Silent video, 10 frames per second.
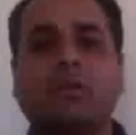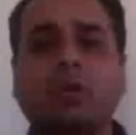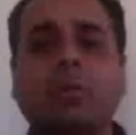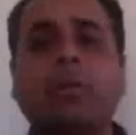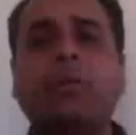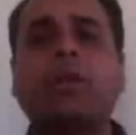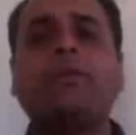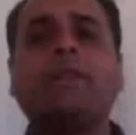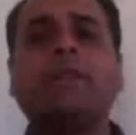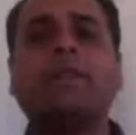So
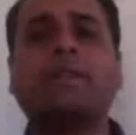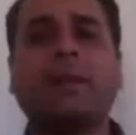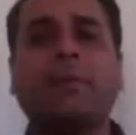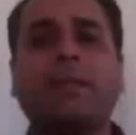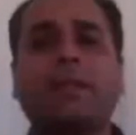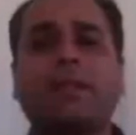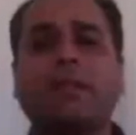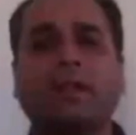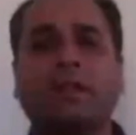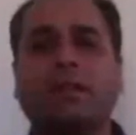beautifully this can be